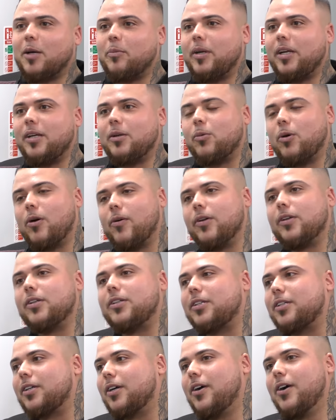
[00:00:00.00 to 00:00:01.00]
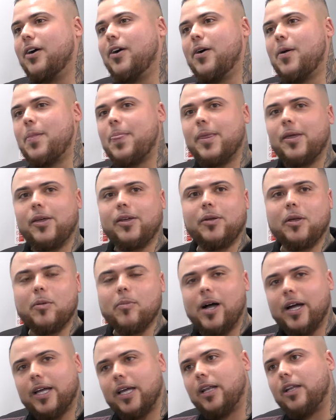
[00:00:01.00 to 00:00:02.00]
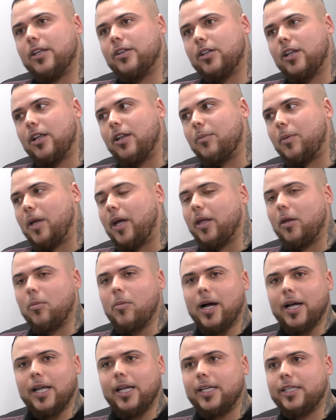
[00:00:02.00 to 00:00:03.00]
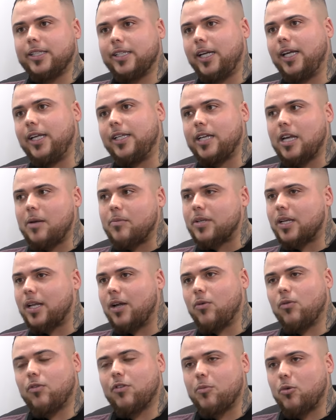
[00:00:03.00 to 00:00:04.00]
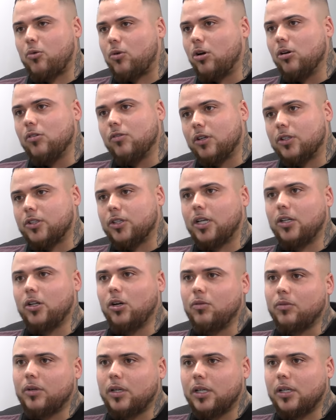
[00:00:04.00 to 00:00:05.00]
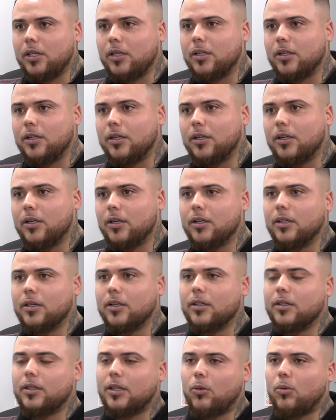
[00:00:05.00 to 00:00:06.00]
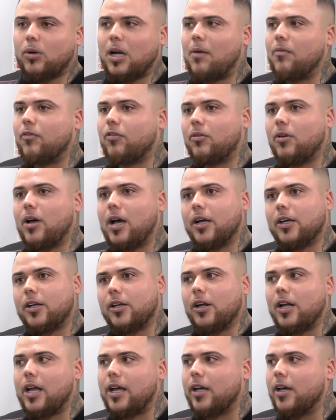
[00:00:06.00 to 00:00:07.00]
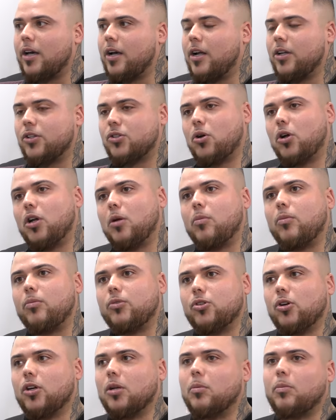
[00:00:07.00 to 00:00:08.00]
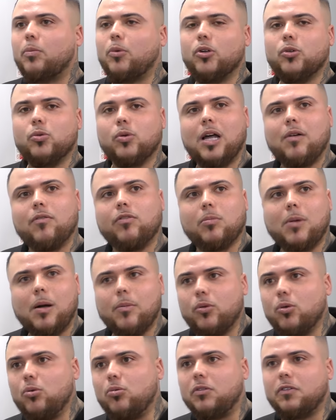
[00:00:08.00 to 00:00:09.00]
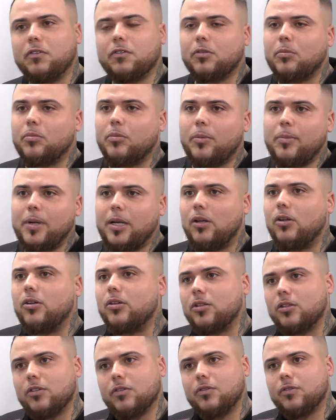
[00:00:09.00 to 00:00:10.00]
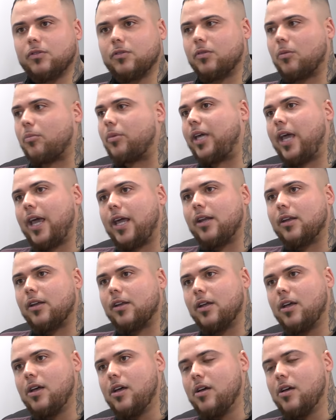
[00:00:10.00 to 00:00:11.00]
You know what I mean? Whereas you, you might get you, know, you might get the city teams, and they're from all over, so they don't really. They will come yeah. from like you know like Tottenham Tottenham bods will come from up north, from the Midlands, from Kent,